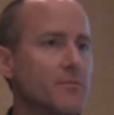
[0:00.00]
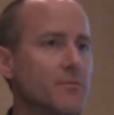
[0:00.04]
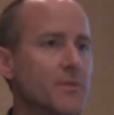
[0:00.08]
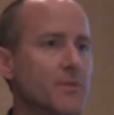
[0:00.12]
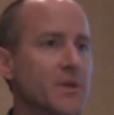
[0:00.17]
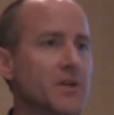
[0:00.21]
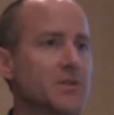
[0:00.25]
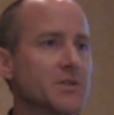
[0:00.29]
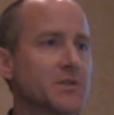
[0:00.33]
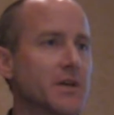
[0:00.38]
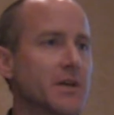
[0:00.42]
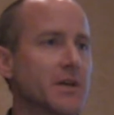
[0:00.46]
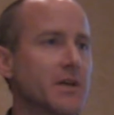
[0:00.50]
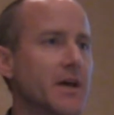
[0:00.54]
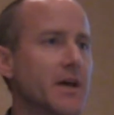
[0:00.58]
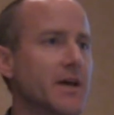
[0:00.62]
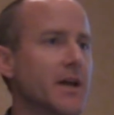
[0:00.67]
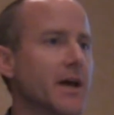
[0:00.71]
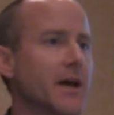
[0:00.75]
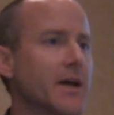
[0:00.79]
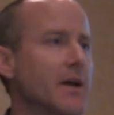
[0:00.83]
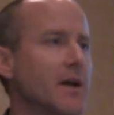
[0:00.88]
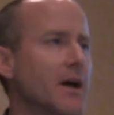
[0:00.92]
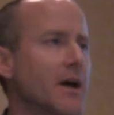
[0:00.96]
because again,
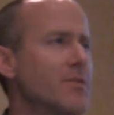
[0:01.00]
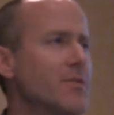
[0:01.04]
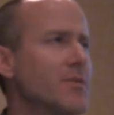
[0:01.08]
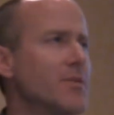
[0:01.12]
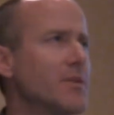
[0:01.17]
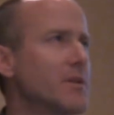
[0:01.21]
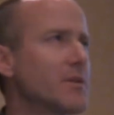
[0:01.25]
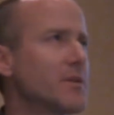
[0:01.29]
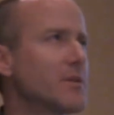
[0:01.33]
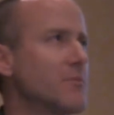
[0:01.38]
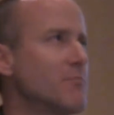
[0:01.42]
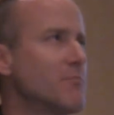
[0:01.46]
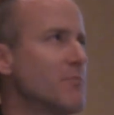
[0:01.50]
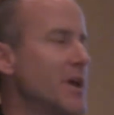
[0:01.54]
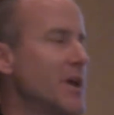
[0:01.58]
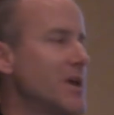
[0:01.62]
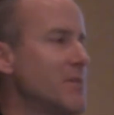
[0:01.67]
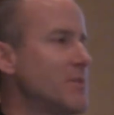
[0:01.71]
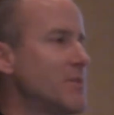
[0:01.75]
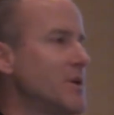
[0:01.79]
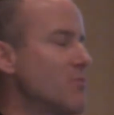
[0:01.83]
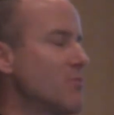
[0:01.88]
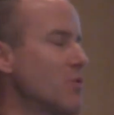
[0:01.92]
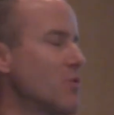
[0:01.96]
I think it may
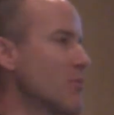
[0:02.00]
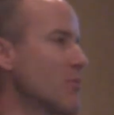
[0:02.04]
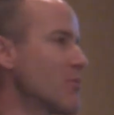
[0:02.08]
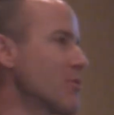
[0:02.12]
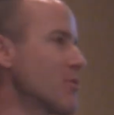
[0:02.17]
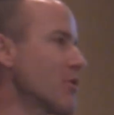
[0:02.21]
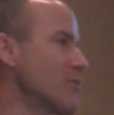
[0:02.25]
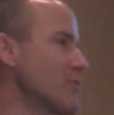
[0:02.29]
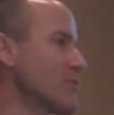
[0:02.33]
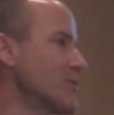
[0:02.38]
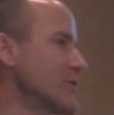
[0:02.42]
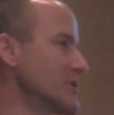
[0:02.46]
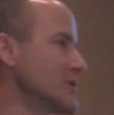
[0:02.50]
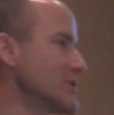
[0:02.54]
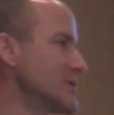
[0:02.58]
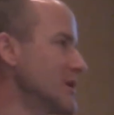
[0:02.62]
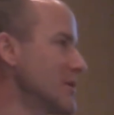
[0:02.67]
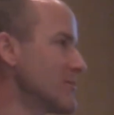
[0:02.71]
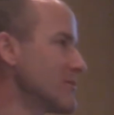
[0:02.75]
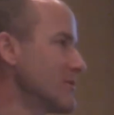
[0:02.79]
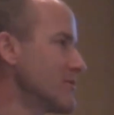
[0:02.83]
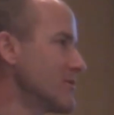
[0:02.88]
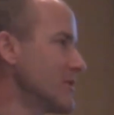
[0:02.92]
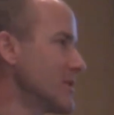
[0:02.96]
be more
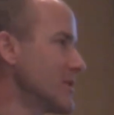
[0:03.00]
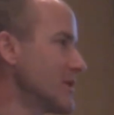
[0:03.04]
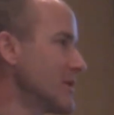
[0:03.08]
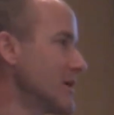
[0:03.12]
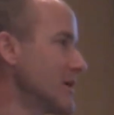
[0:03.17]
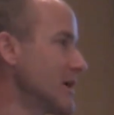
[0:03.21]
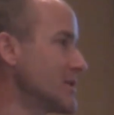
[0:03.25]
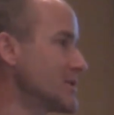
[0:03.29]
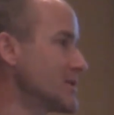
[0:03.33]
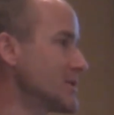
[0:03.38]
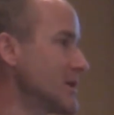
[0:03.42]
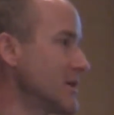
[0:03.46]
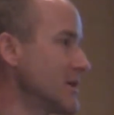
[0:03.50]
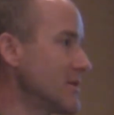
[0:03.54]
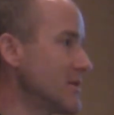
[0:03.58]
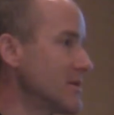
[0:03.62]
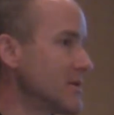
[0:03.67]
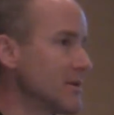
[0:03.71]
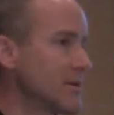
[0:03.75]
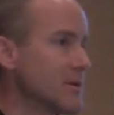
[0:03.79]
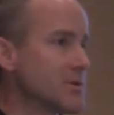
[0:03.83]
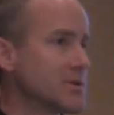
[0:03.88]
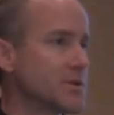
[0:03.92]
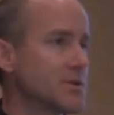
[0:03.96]
proprioceptive than it has
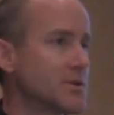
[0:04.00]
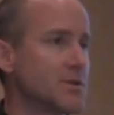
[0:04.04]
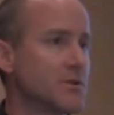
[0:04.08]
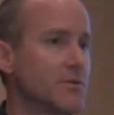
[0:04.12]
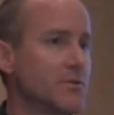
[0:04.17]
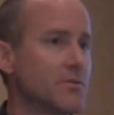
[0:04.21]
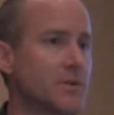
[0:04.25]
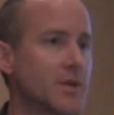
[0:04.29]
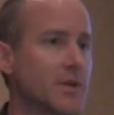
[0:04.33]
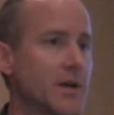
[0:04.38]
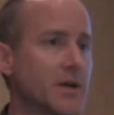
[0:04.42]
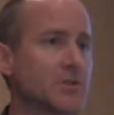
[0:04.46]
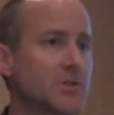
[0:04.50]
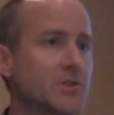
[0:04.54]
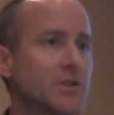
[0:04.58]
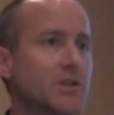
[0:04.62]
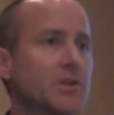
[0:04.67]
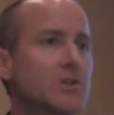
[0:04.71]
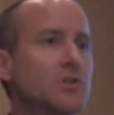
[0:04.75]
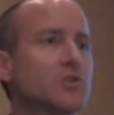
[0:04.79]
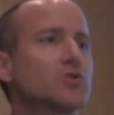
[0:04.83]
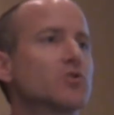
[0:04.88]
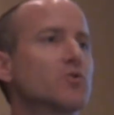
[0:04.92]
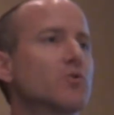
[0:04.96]
anything else to do with actually
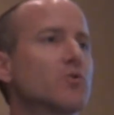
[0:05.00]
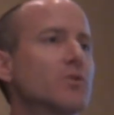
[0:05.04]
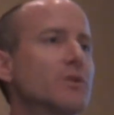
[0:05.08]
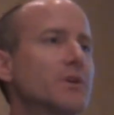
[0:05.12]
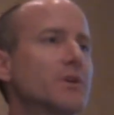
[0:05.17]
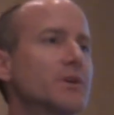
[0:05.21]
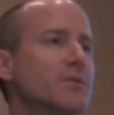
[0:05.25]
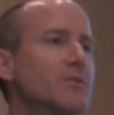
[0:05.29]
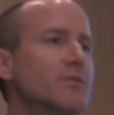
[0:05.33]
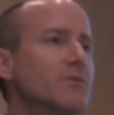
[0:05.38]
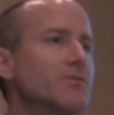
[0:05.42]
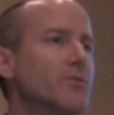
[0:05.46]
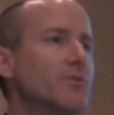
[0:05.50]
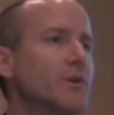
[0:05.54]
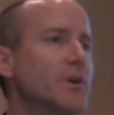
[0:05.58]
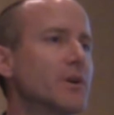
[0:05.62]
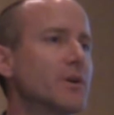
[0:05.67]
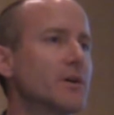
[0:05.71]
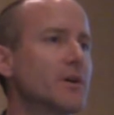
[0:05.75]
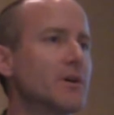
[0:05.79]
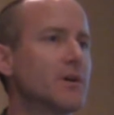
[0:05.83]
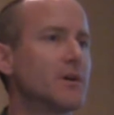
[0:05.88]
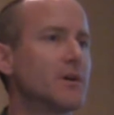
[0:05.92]
controlling the foot.